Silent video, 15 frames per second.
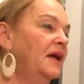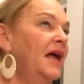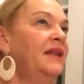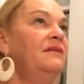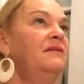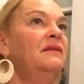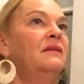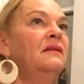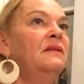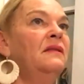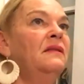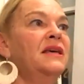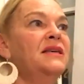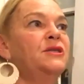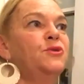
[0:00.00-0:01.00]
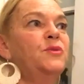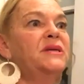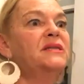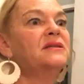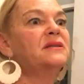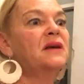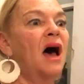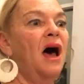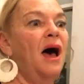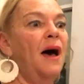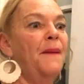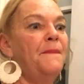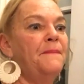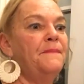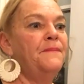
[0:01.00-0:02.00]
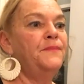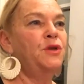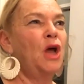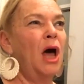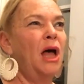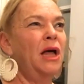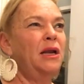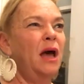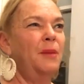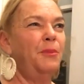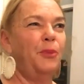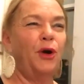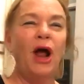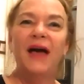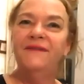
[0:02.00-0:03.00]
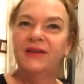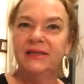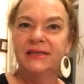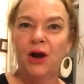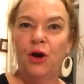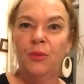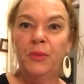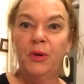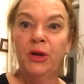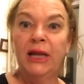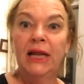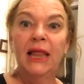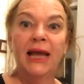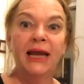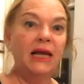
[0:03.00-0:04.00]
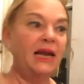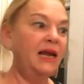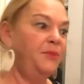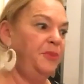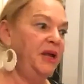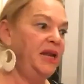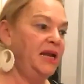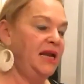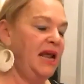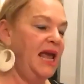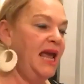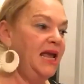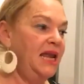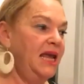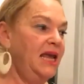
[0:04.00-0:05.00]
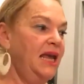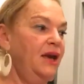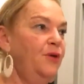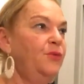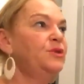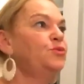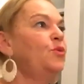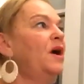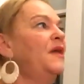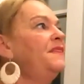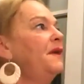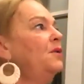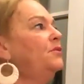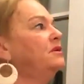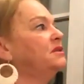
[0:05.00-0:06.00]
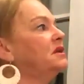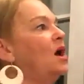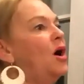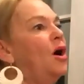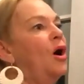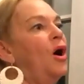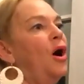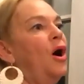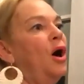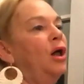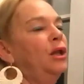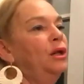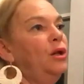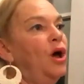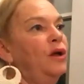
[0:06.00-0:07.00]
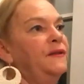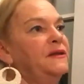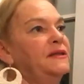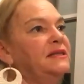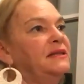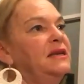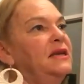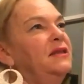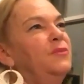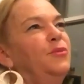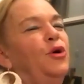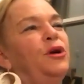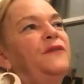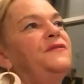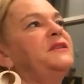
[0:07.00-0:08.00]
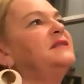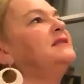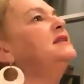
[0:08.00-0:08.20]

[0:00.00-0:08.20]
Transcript: And this was um, not a private ceremony like it had been in Haiti. It was one that was all along the sea, the border of the